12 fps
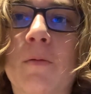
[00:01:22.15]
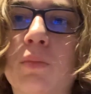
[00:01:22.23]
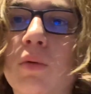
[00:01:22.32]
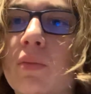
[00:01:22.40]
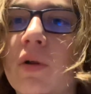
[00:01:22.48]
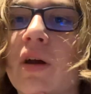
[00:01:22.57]
I've
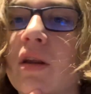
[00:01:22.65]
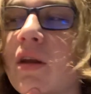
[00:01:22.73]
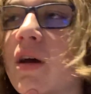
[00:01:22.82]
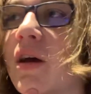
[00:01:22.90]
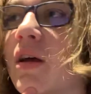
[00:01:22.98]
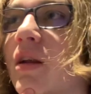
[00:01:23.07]
been playing
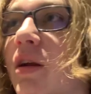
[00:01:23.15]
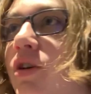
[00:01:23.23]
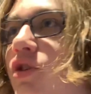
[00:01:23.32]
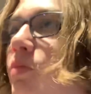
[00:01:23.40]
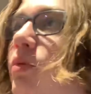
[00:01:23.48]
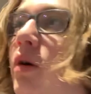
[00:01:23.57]
that and then I
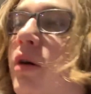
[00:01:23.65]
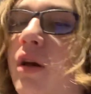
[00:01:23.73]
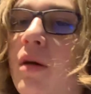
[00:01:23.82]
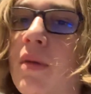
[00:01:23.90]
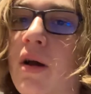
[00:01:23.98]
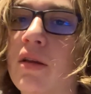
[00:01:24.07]
should probably
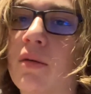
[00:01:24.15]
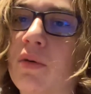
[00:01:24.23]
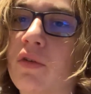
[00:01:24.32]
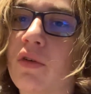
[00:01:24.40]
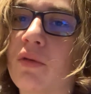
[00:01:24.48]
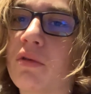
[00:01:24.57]
get back to
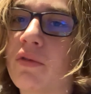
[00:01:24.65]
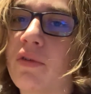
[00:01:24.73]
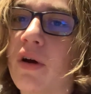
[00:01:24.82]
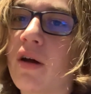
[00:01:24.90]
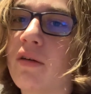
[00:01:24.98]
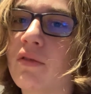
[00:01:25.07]
Persona
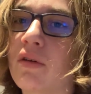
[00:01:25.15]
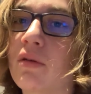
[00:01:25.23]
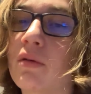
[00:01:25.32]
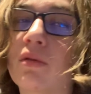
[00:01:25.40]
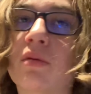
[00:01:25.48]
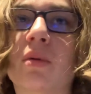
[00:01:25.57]
5
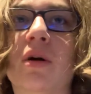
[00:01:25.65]
too,